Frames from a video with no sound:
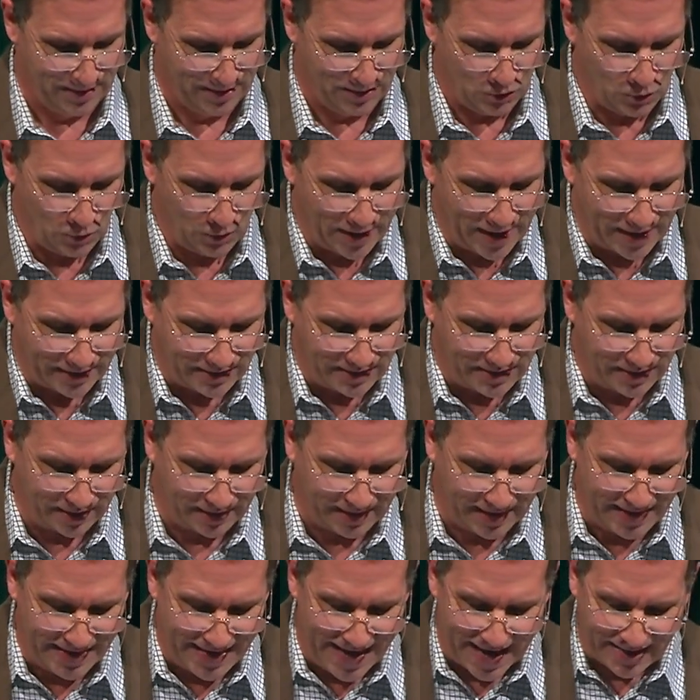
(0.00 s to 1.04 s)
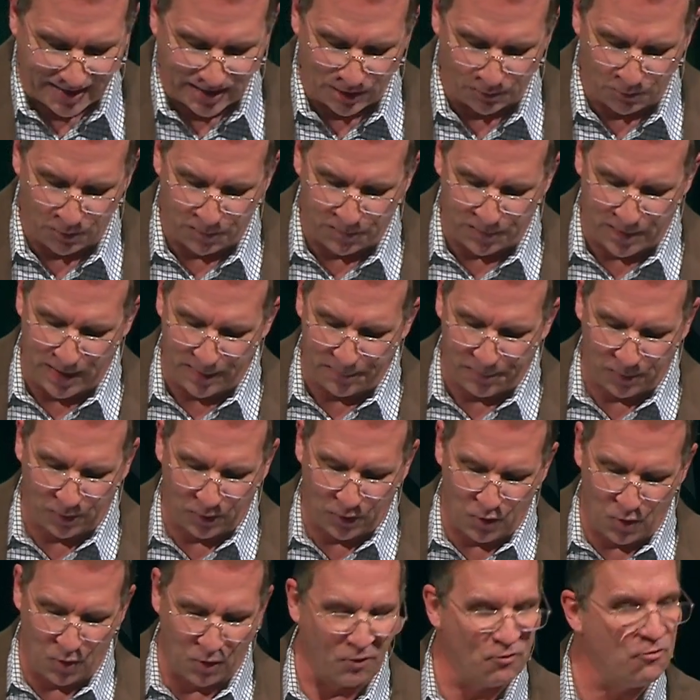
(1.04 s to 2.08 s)
You get connected with people
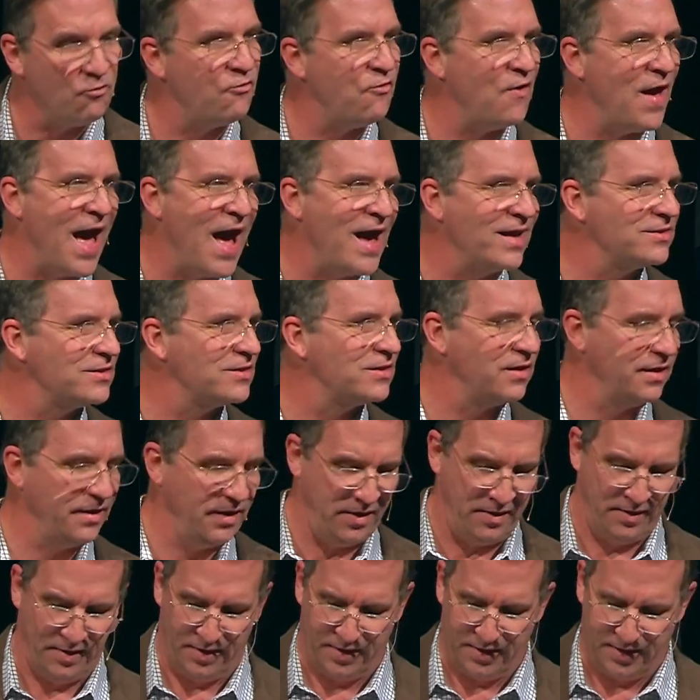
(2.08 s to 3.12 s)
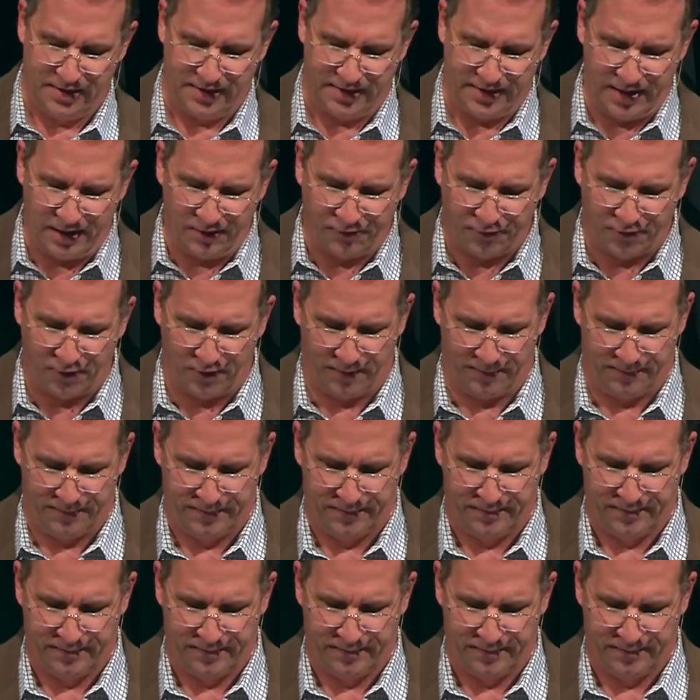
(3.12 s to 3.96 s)
who are vastly different